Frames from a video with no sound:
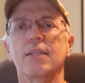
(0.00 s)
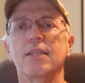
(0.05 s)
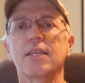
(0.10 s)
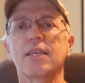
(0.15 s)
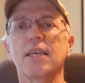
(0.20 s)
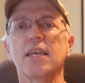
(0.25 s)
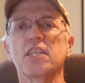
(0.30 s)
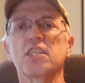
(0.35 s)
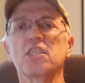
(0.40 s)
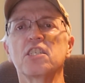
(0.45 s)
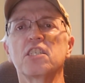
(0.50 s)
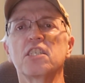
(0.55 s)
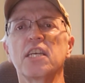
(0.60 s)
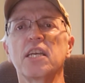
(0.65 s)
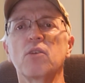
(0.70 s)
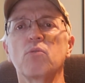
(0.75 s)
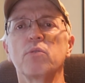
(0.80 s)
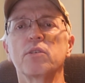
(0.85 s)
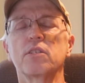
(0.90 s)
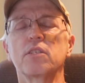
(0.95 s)
The kitchen
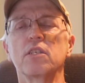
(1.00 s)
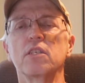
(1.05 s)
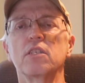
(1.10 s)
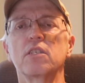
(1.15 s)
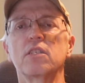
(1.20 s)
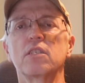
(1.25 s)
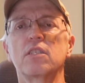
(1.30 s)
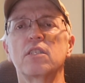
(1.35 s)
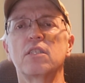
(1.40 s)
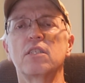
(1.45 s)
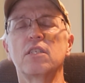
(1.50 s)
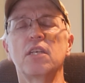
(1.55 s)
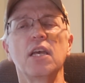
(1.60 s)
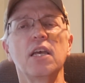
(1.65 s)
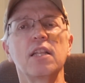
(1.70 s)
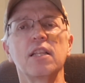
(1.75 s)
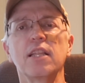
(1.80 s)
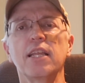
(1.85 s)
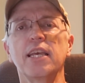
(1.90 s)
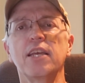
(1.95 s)
sink was this
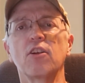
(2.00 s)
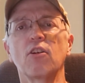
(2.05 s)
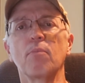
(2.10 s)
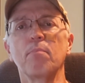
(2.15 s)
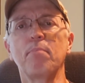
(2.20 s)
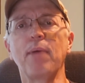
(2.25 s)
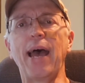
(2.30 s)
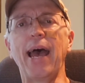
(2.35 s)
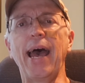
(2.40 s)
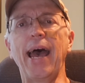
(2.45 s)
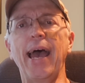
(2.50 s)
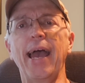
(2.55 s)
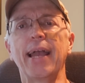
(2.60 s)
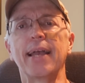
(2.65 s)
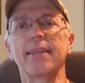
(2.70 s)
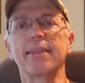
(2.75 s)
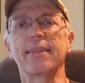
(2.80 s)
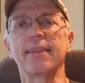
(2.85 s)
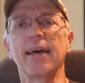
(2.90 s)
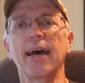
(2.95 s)
10-liter
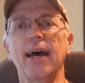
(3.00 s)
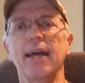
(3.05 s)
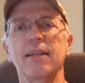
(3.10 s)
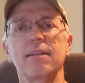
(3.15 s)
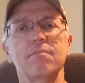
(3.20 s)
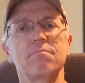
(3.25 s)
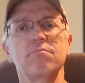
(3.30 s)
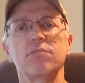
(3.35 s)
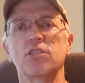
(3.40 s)
bag that